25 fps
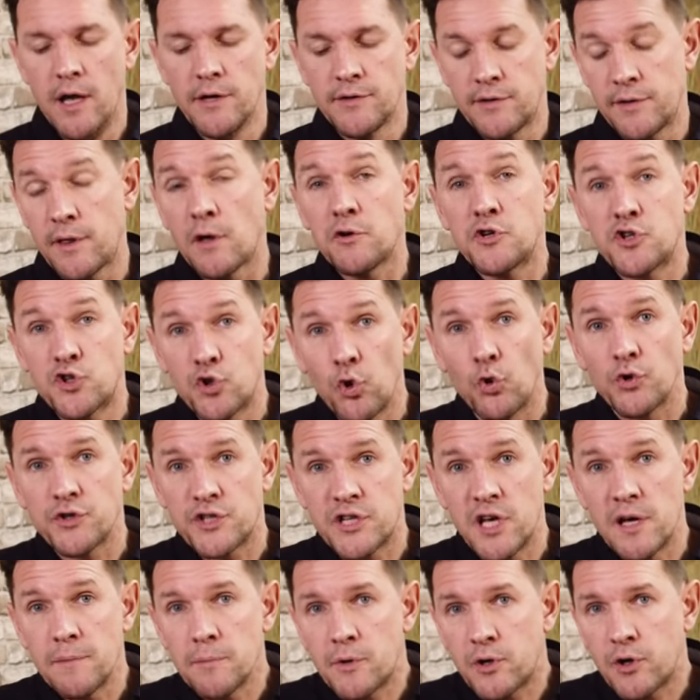so those
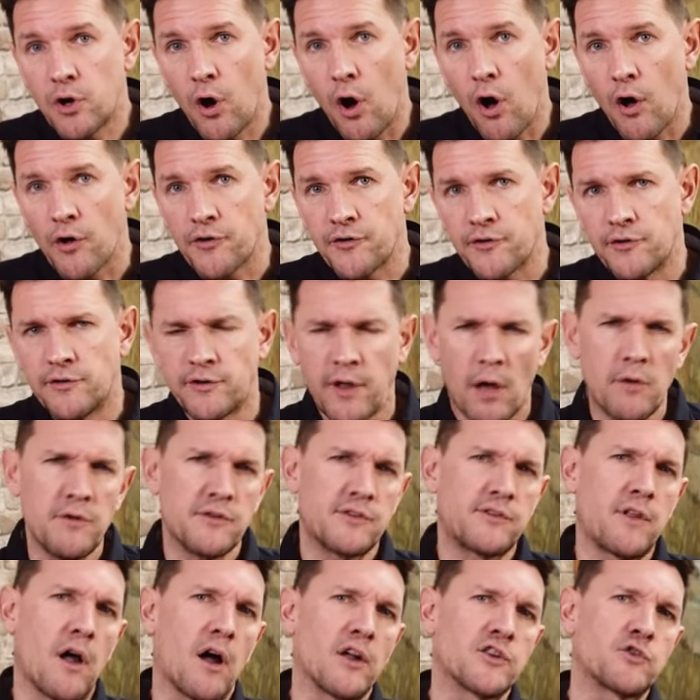short-term costs
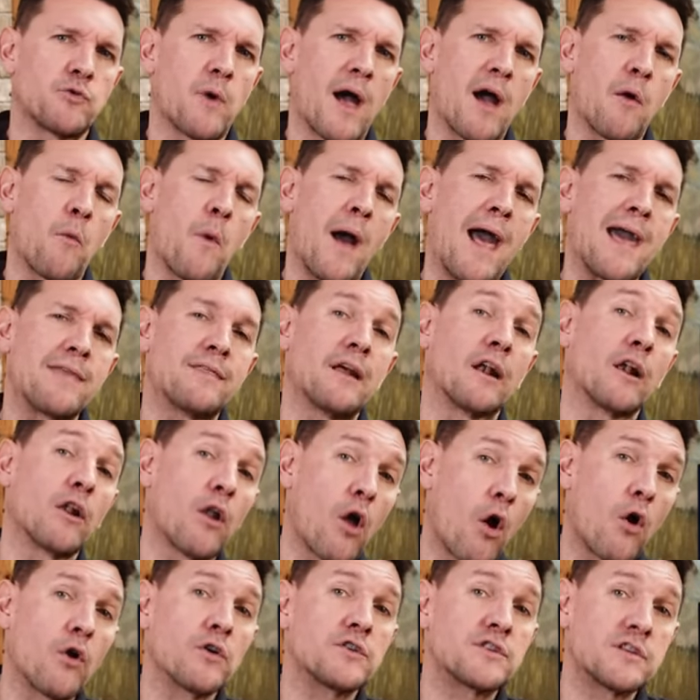don't start to outweigh the
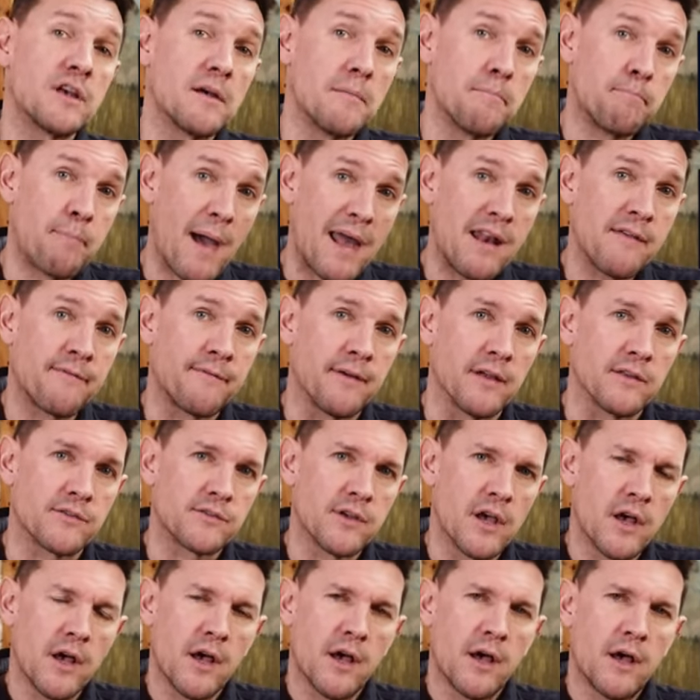long-term
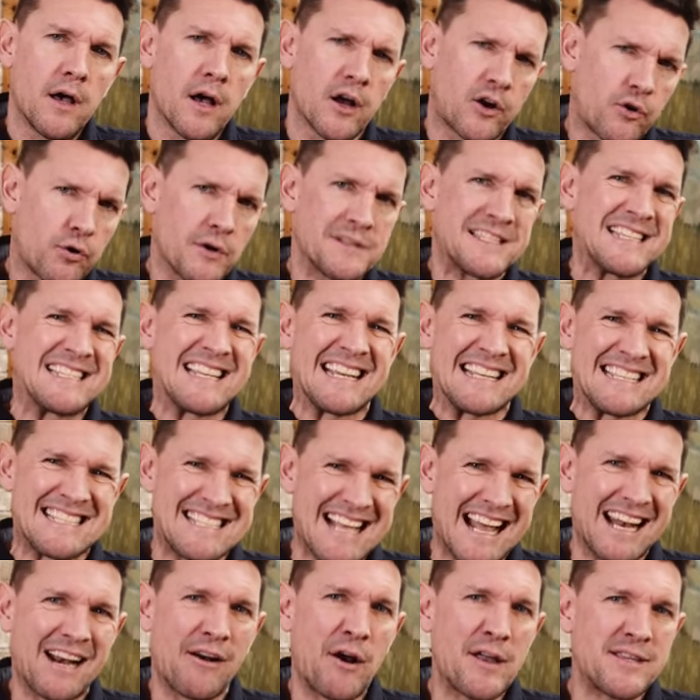benefits across this
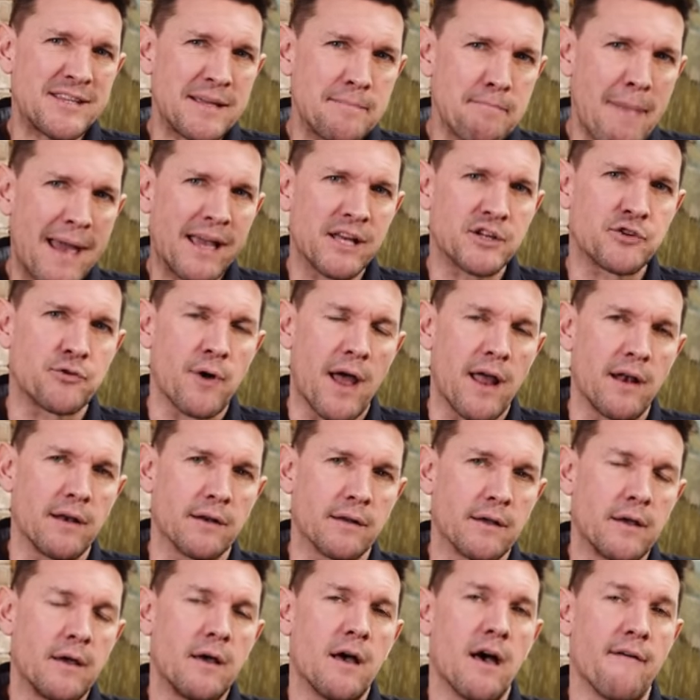accelerating
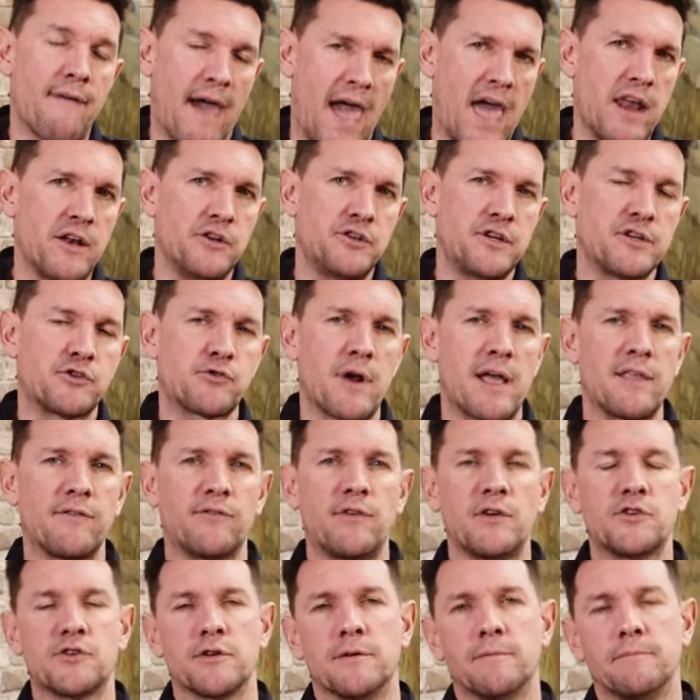megatrend of energy
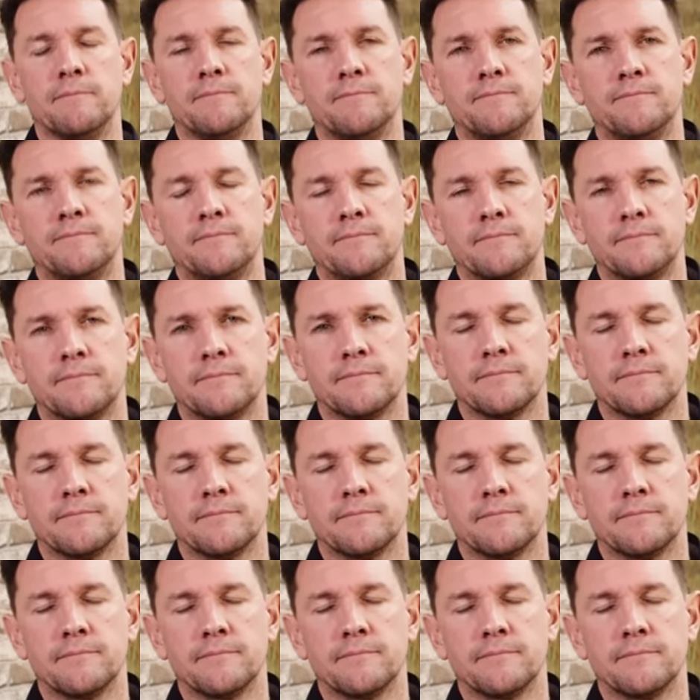transition. And if you've got